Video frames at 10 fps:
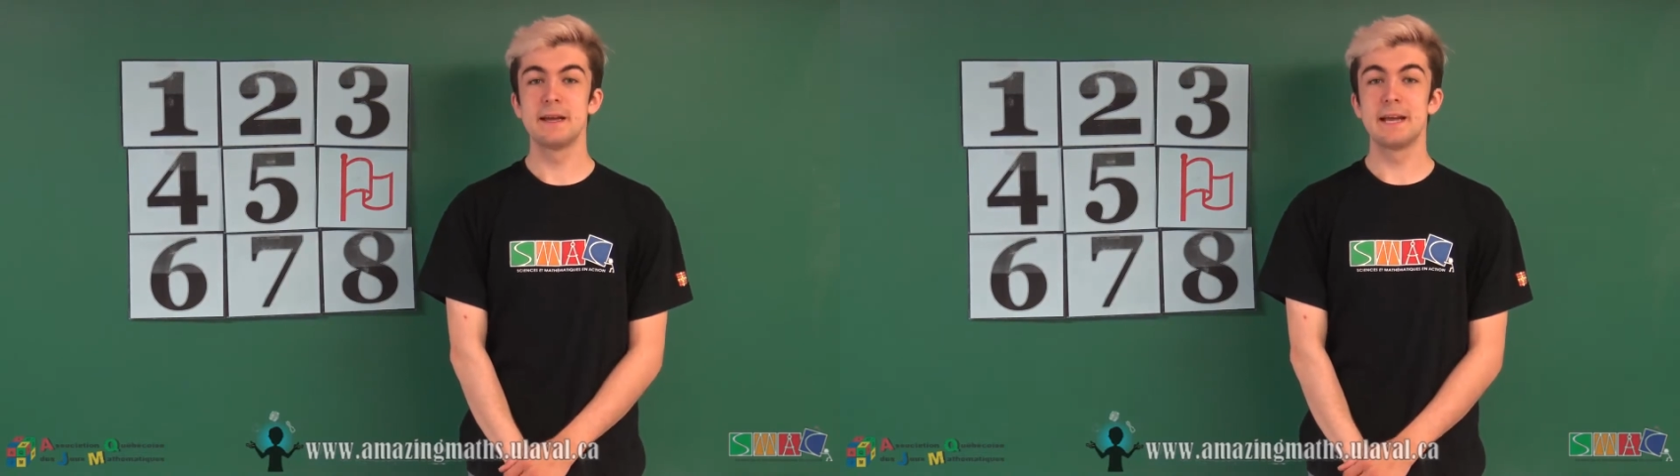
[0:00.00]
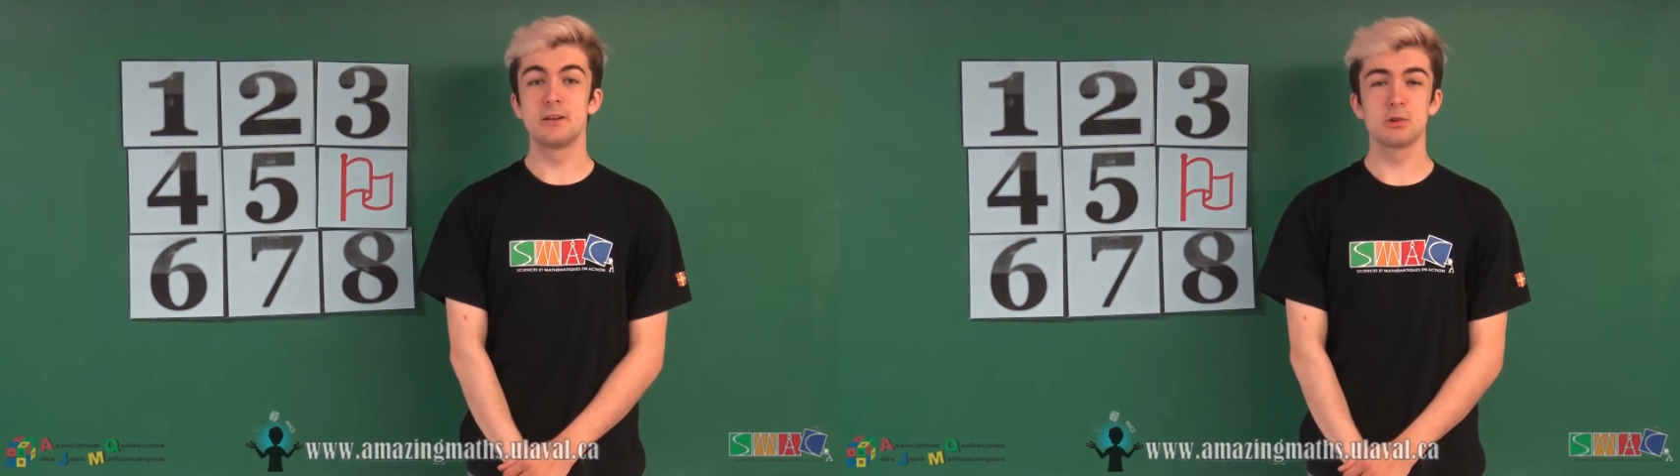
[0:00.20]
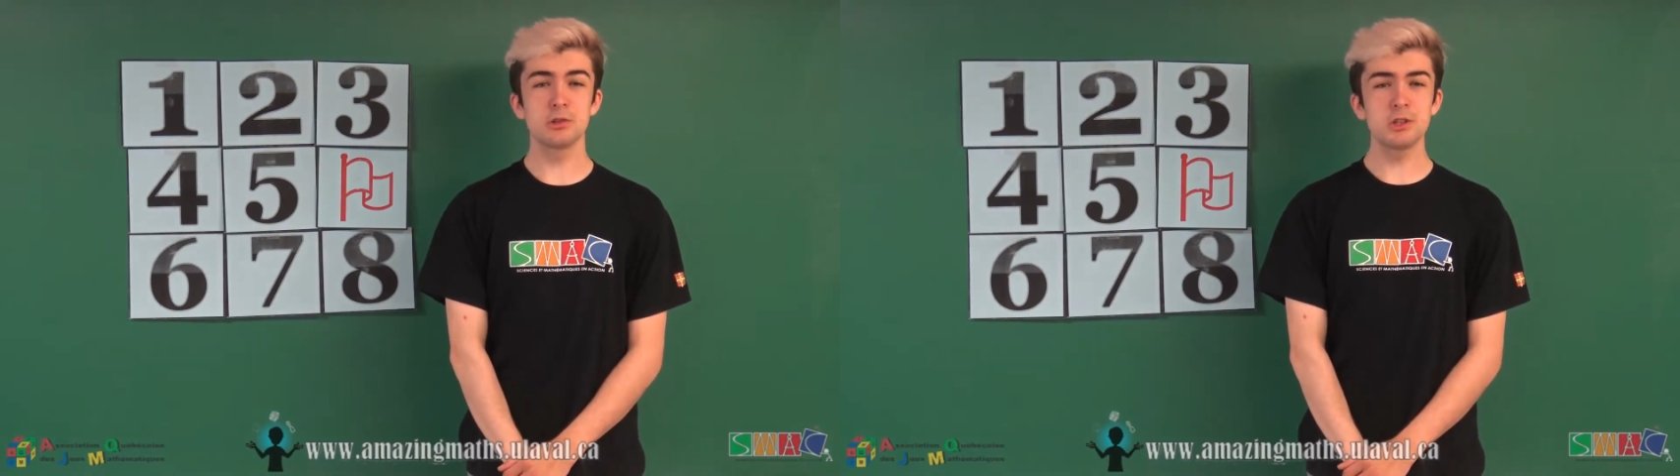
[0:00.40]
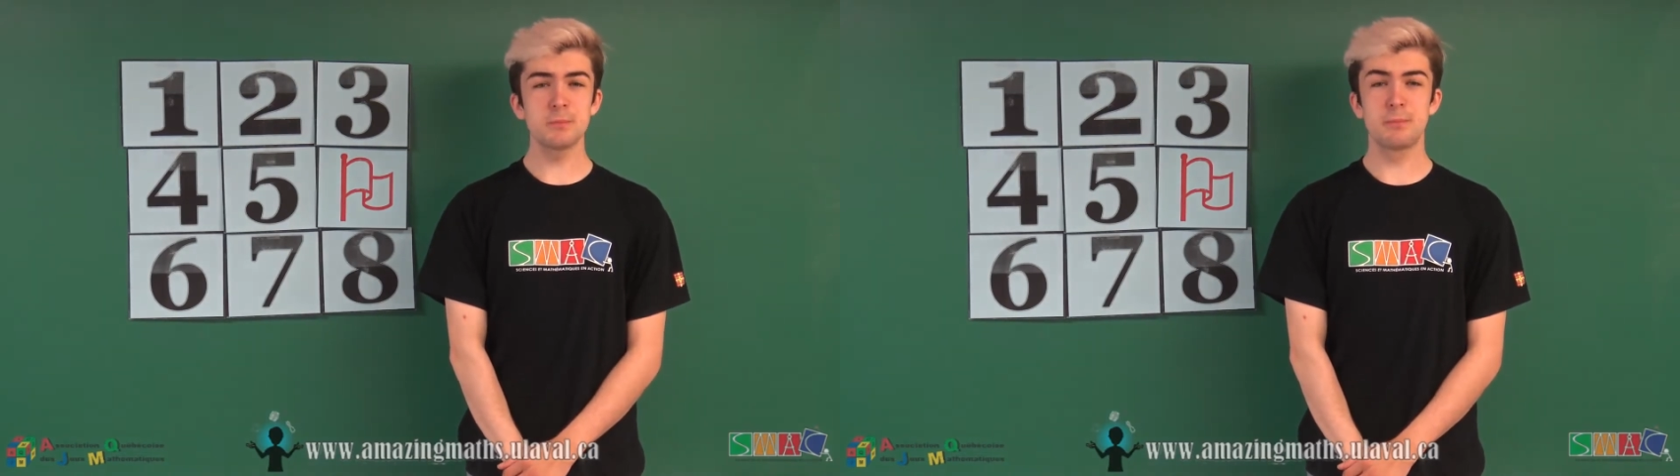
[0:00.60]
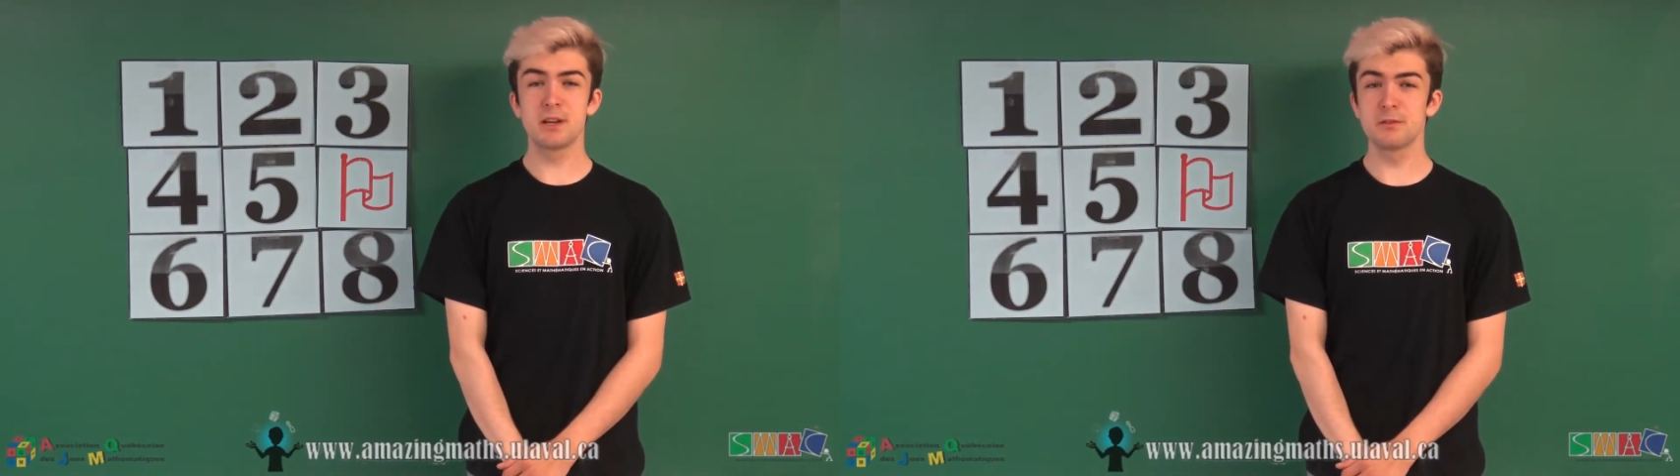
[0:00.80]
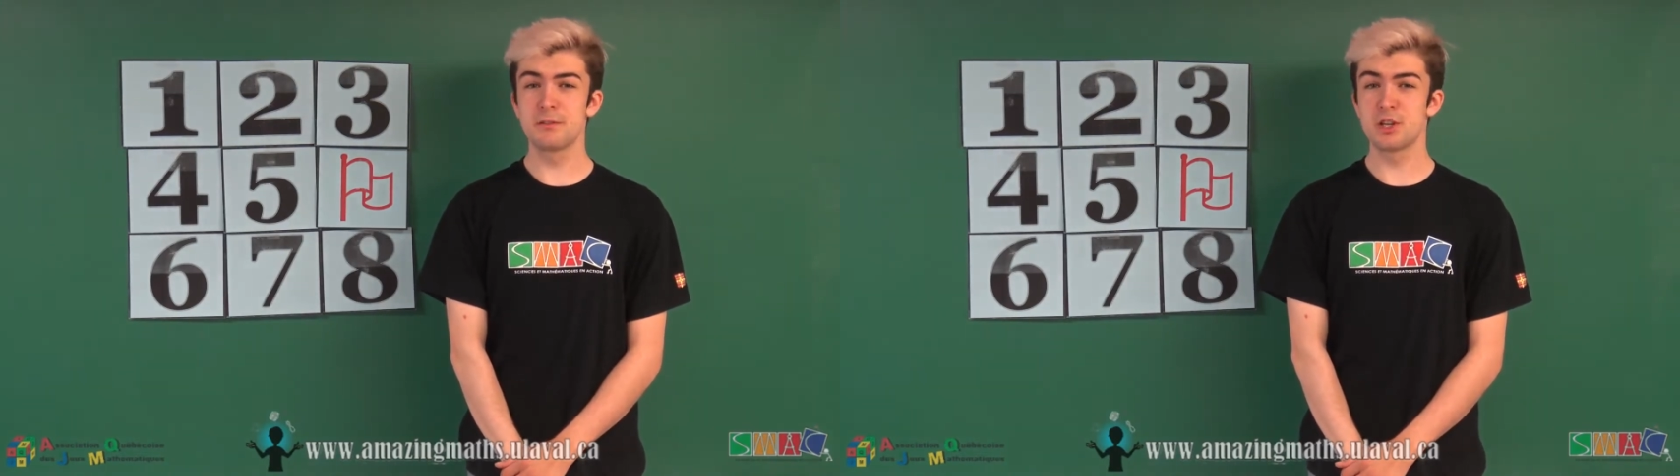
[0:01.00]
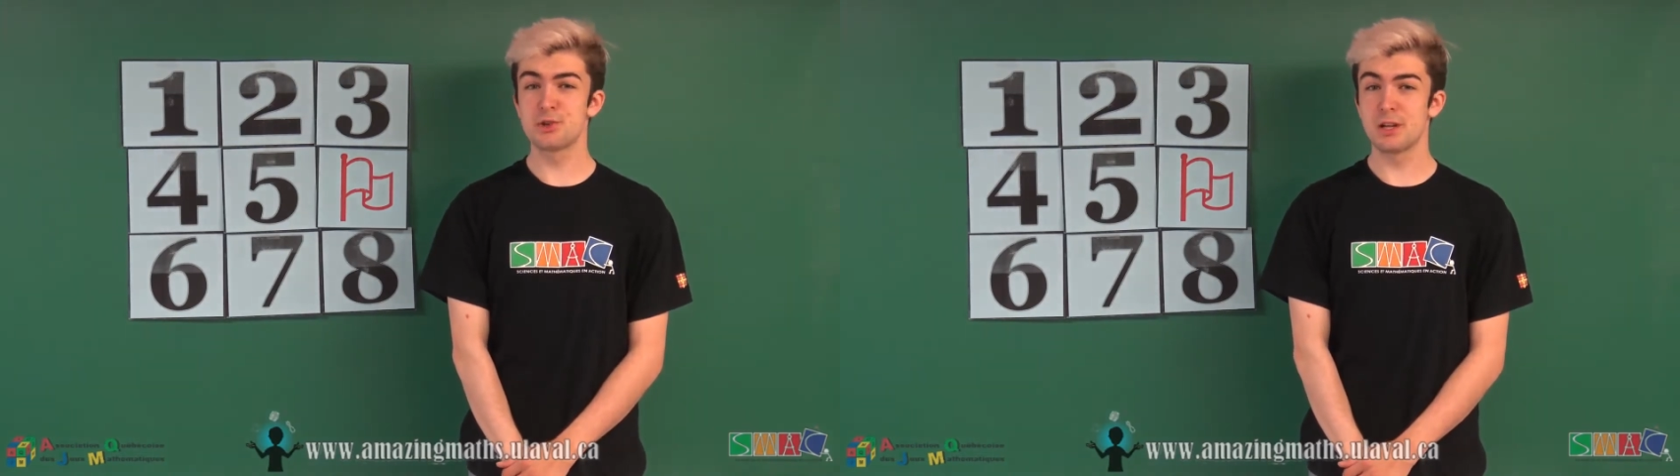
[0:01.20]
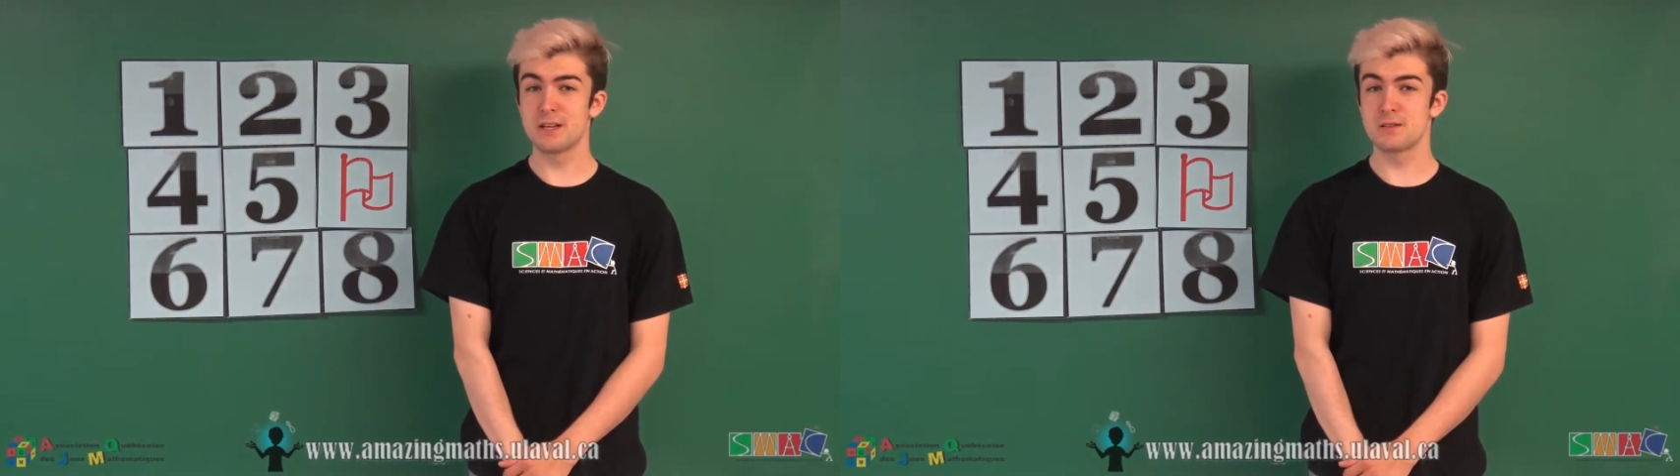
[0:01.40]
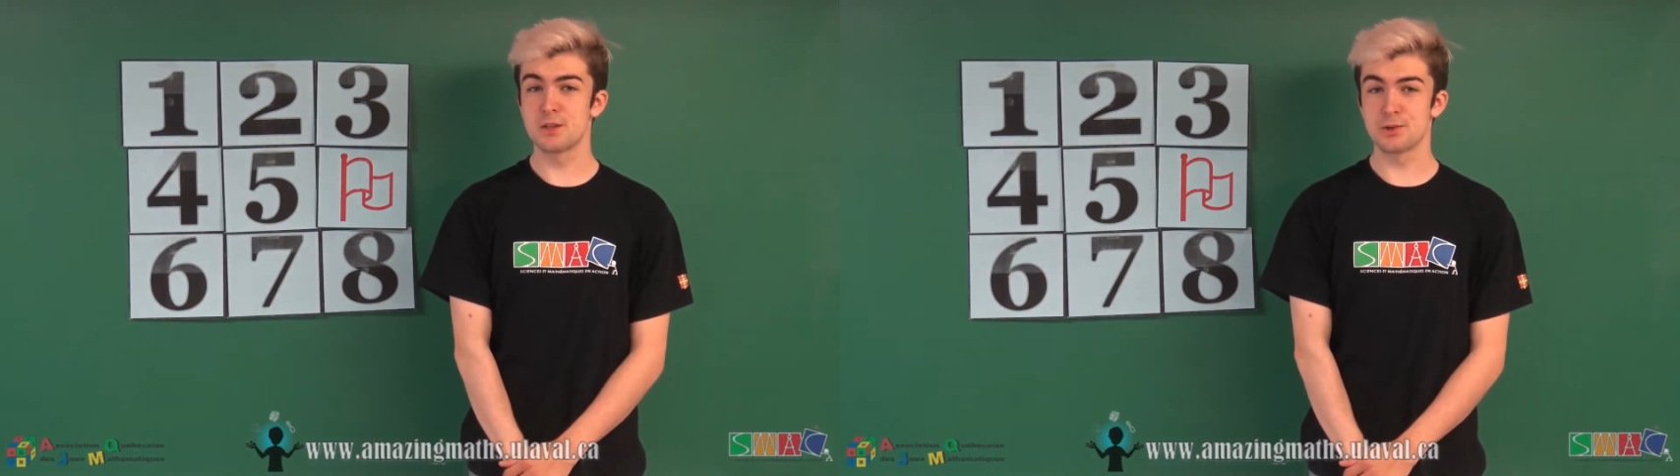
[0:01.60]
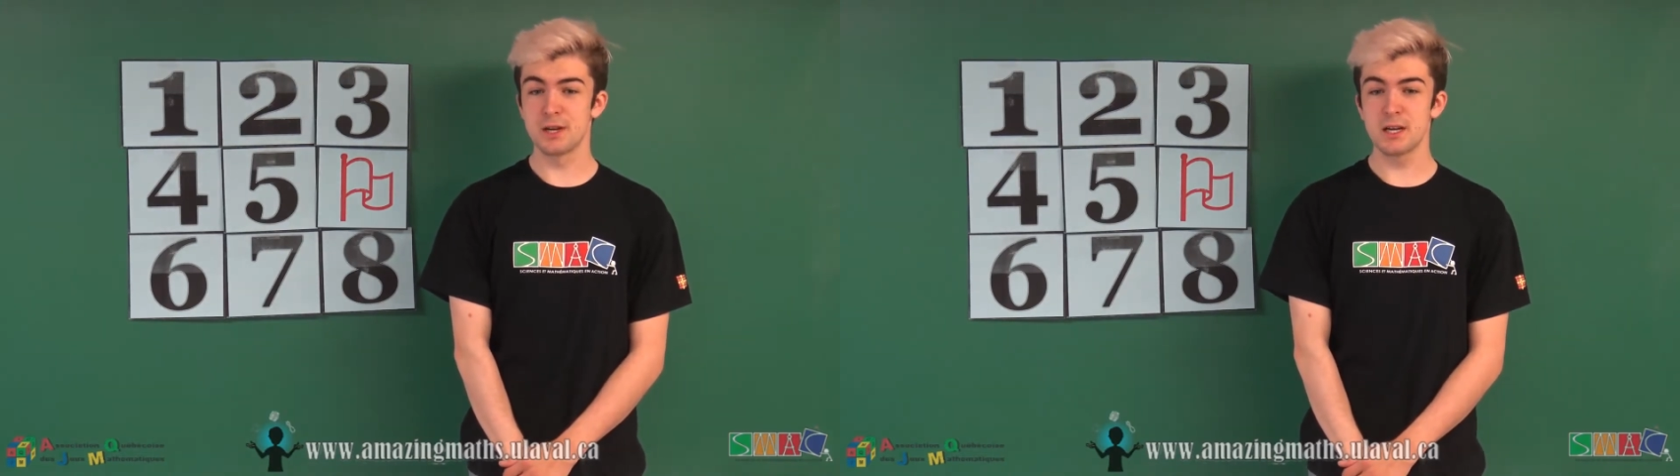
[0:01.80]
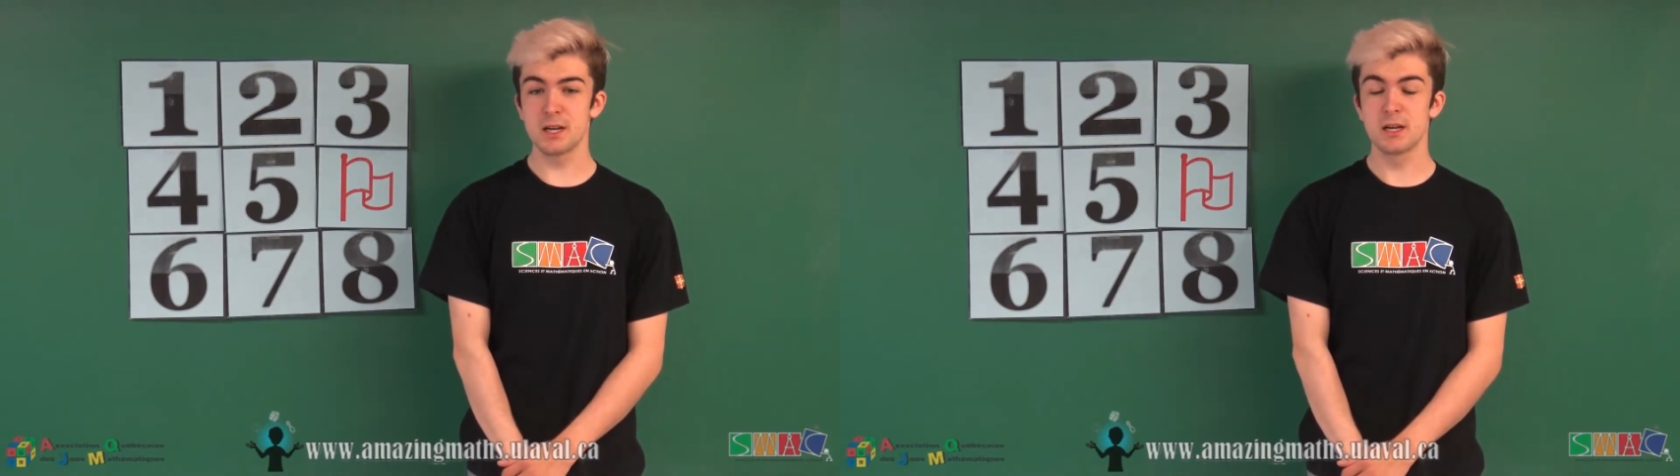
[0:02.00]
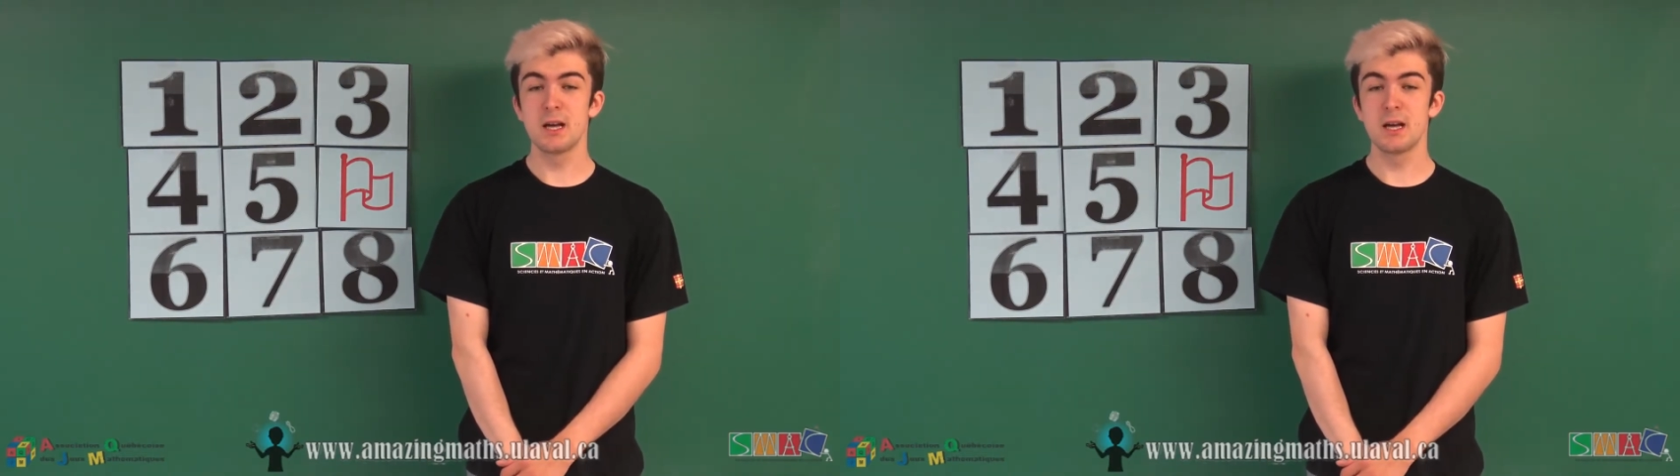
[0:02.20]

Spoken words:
In order to better visualize the trick,